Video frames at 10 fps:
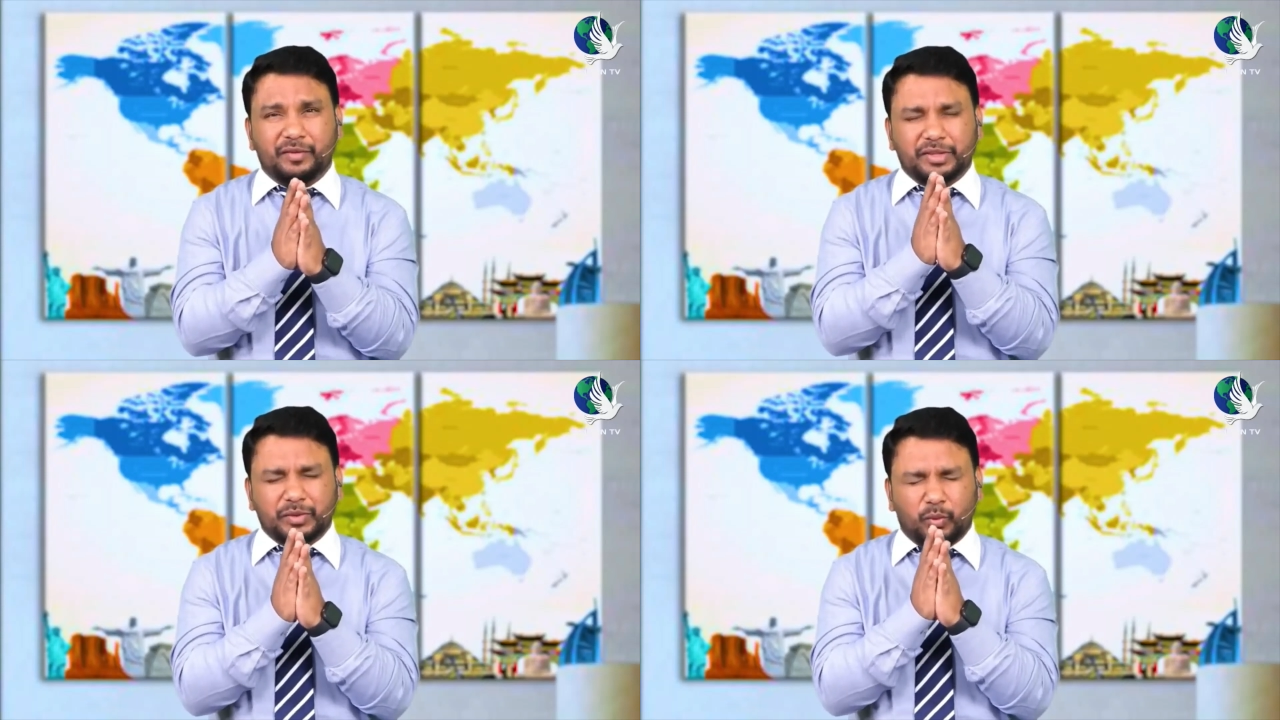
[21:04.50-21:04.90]

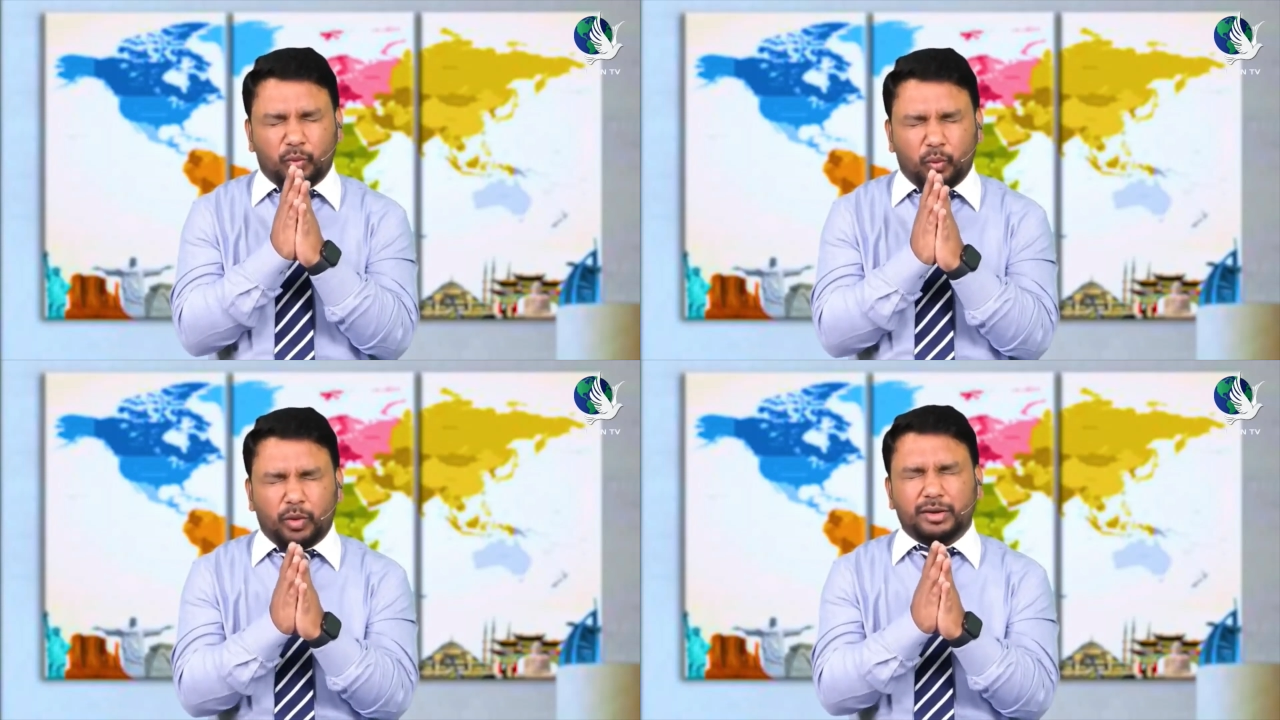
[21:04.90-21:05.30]
with
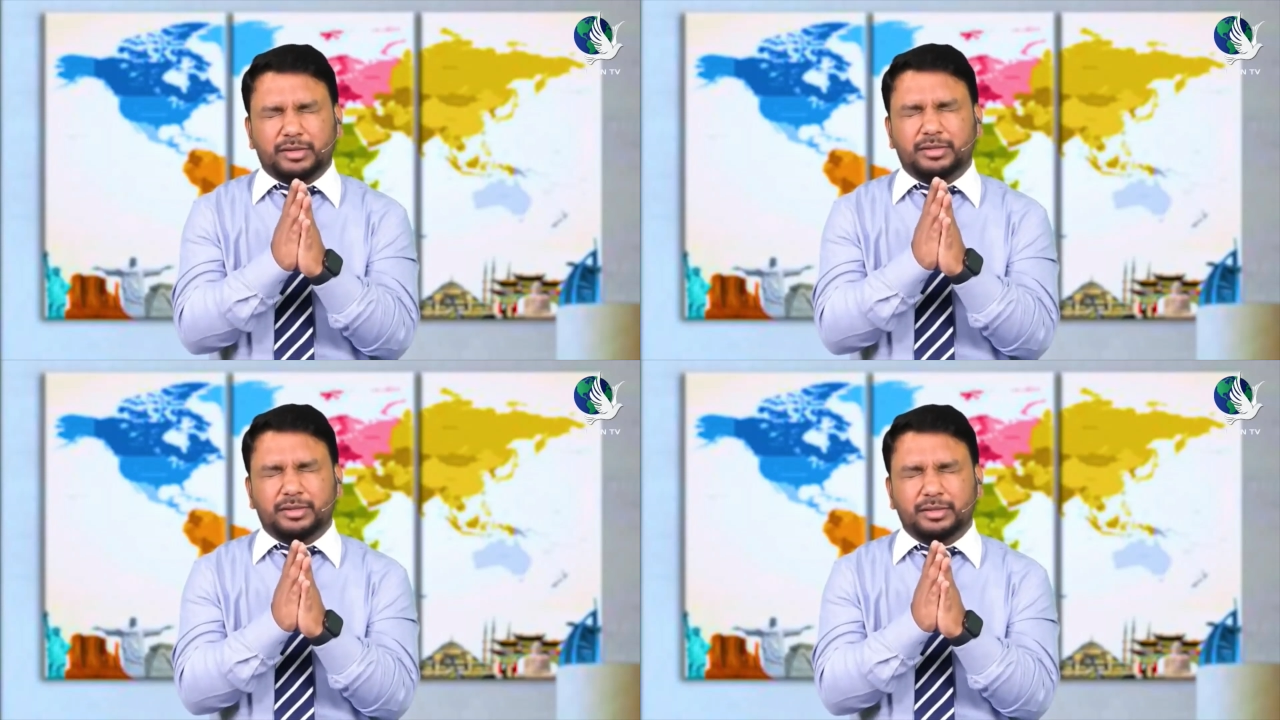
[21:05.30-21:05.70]

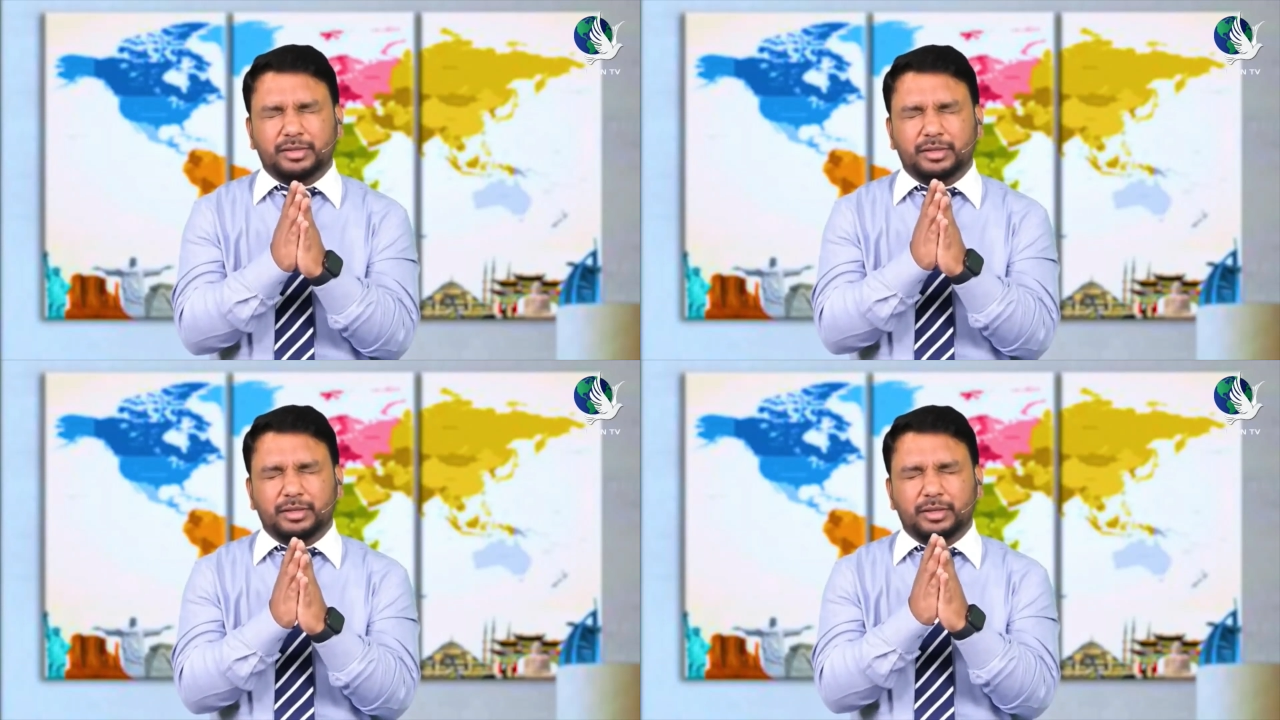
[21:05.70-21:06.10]
what
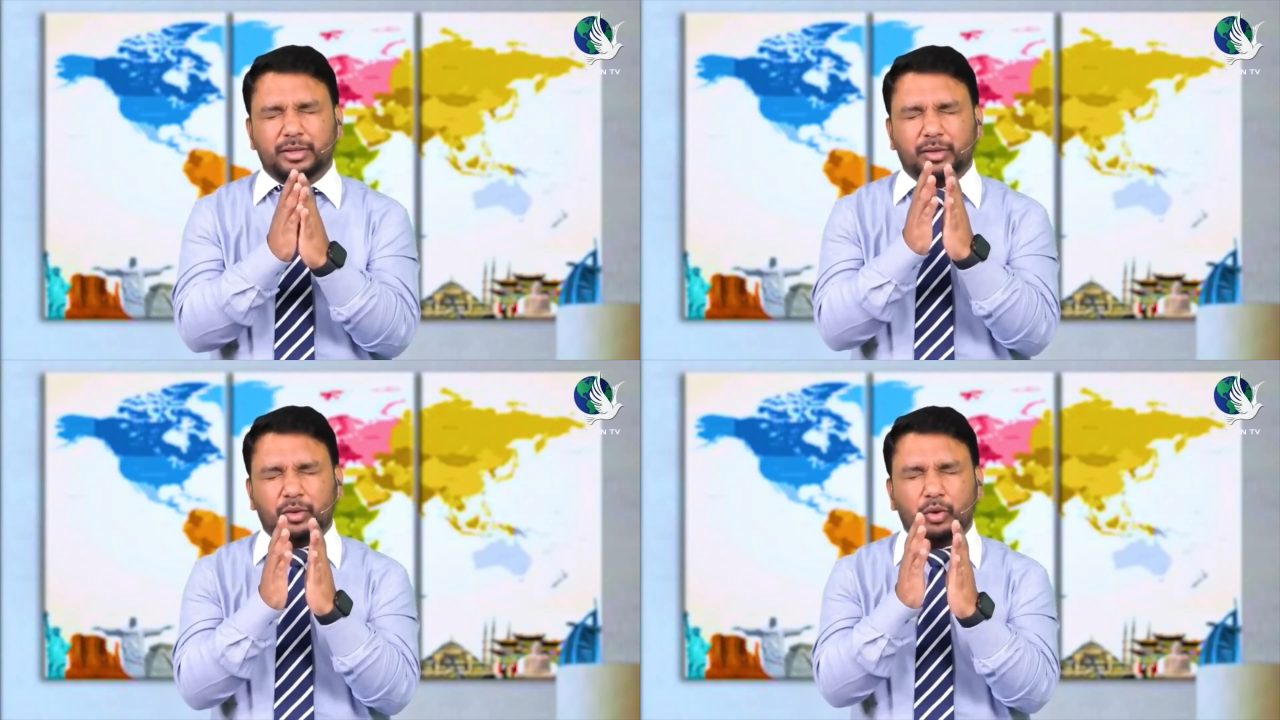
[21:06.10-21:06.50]

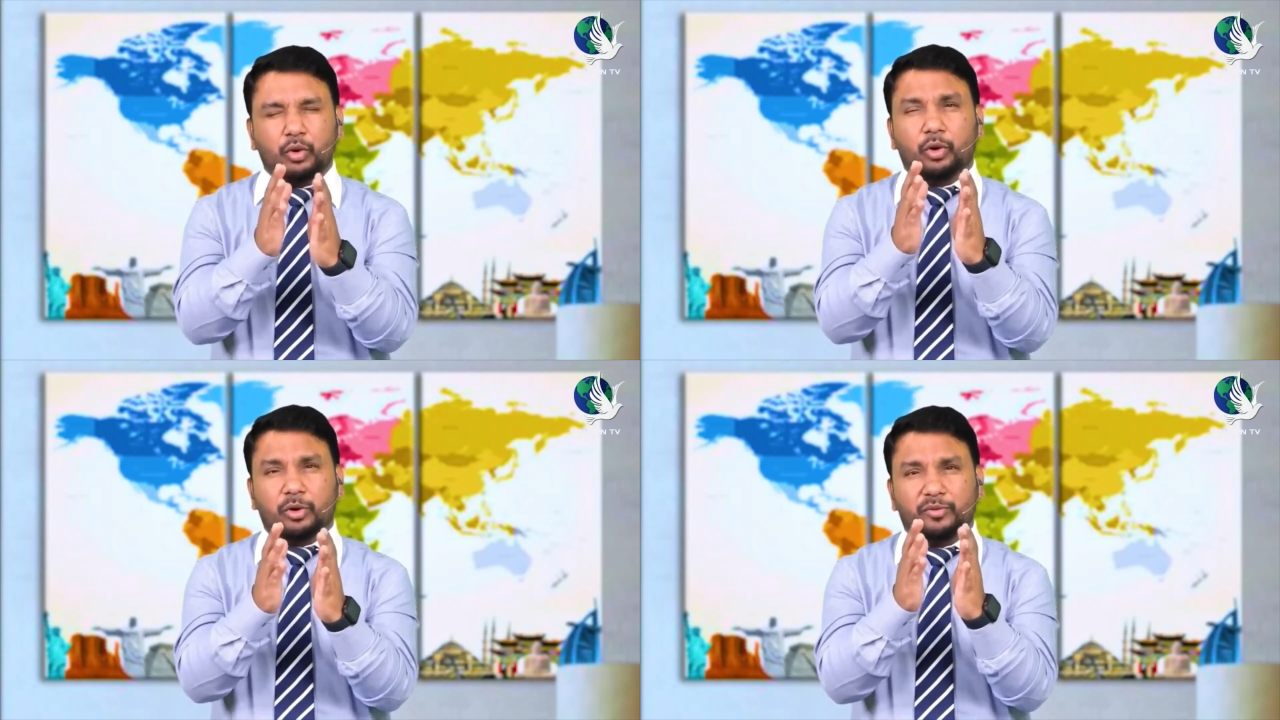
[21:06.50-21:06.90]

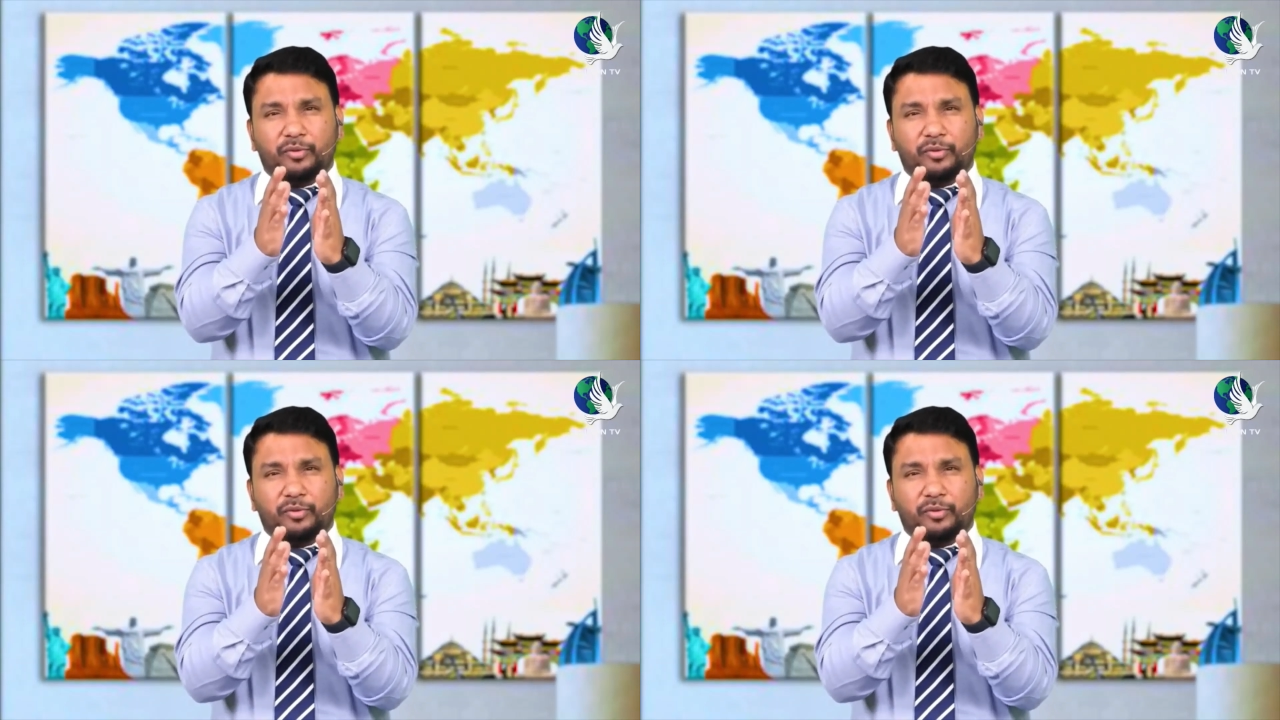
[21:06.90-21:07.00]
goal,